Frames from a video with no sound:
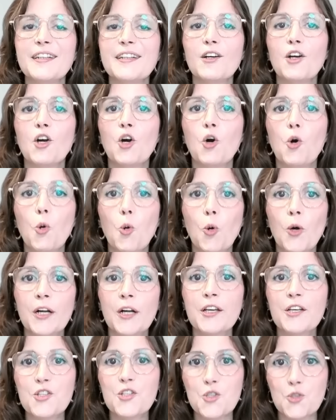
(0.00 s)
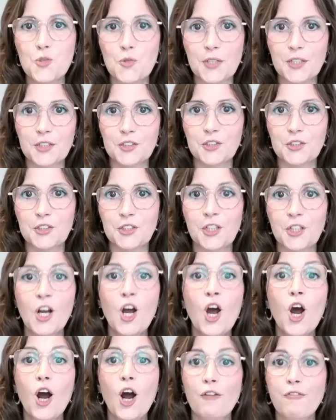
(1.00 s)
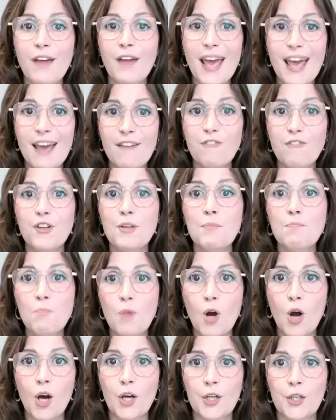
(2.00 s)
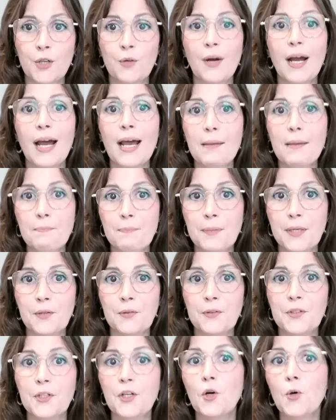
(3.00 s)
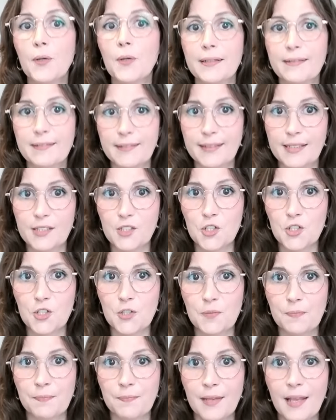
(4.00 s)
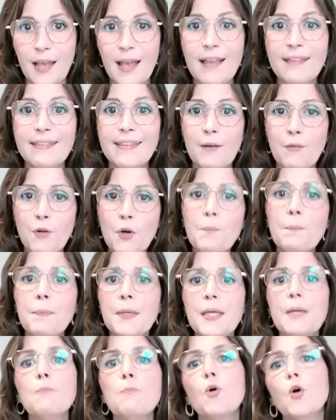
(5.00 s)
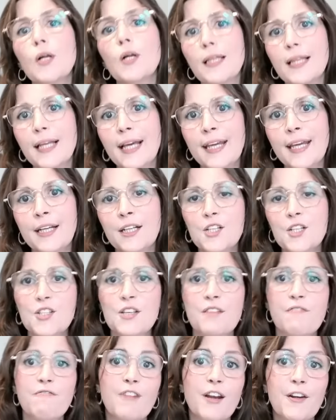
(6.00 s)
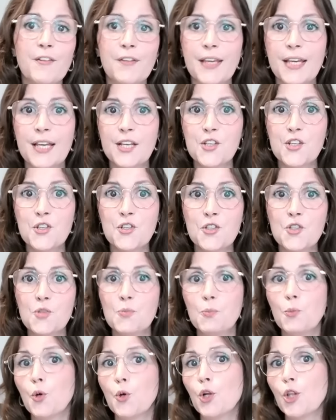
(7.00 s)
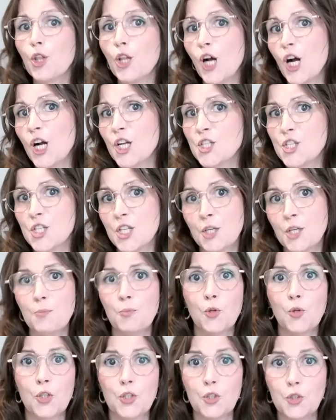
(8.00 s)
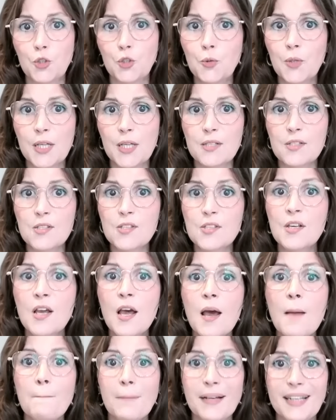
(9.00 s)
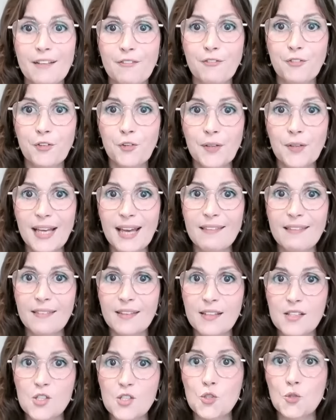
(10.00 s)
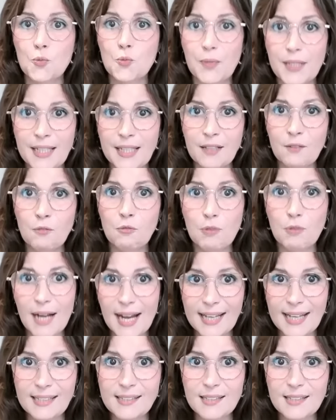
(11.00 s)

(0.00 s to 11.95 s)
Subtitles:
core structure of every model I build or teach. There will be more layers and variations, more logic, more nuance, but if you get these three right,